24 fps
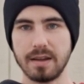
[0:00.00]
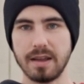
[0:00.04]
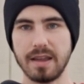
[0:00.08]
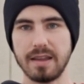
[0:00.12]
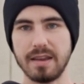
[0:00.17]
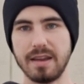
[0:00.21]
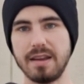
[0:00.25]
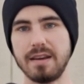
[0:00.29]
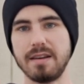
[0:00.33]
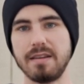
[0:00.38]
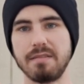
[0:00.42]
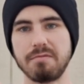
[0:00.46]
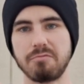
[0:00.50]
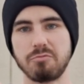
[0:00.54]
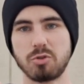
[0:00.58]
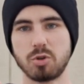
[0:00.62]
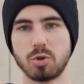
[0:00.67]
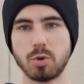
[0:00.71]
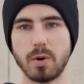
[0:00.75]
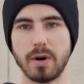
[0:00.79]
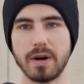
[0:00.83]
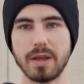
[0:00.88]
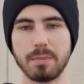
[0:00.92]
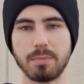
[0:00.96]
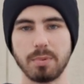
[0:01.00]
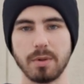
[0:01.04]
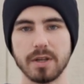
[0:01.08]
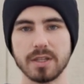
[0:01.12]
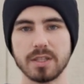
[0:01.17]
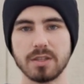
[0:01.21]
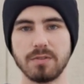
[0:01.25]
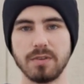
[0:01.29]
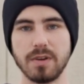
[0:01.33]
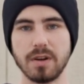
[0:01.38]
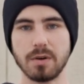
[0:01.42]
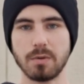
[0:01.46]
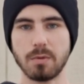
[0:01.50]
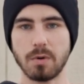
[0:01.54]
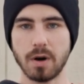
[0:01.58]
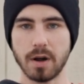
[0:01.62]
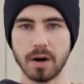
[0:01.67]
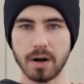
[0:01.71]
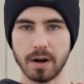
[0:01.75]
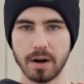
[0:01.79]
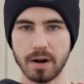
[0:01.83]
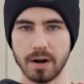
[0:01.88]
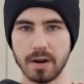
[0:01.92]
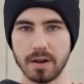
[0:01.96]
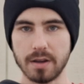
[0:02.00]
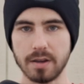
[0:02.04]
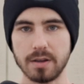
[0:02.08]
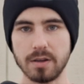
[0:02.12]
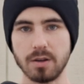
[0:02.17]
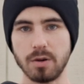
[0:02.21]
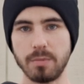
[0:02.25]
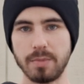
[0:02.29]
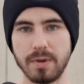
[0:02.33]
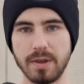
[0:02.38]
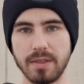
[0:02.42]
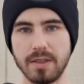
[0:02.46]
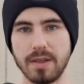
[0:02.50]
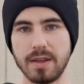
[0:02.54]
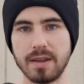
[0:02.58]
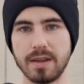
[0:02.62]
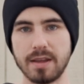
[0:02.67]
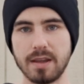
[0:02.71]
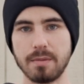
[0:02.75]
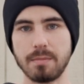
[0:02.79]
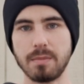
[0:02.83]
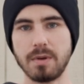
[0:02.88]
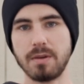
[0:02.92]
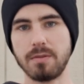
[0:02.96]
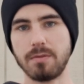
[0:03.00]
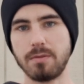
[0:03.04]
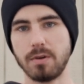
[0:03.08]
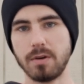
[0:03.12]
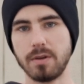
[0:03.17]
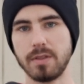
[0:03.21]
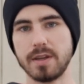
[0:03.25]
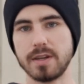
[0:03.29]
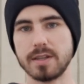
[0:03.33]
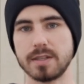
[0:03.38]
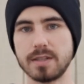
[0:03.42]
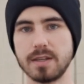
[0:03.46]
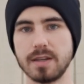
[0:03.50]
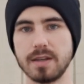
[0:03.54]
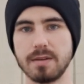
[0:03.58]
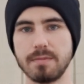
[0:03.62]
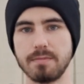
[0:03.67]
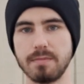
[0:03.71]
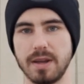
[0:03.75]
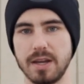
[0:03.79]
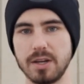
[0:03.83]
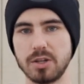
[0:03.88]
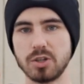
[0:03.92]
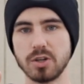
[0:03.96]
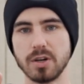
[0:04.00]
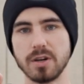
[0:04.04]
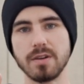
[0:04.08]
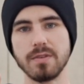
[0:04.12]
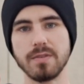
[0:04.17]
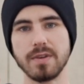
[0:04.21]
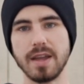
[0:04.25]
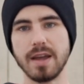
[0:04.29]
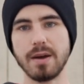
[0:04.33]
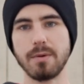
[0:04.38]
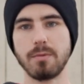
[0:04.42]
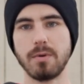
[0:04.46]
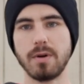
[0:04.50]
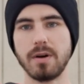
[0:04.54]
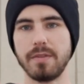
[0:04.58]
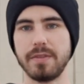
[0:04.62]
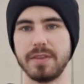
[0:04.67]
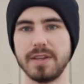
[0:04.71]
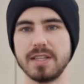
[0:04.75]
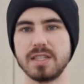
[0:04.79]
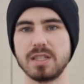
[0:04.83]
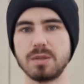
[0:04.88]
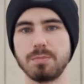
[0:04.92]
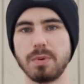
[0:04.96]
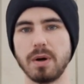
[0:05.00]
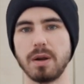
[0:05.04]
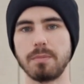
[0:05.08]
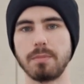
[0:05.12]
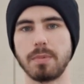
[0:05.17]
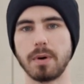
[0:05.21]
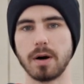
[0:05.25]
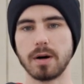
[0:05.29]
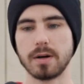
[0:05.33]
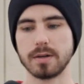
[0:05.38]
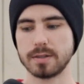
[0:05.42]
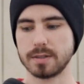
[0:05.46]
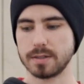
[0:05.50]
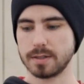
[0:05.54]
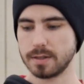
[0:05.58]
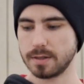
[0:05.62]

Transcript: in 20 plus feet of water, you'll be thanking me for this. Make sure you get one of these spud bars.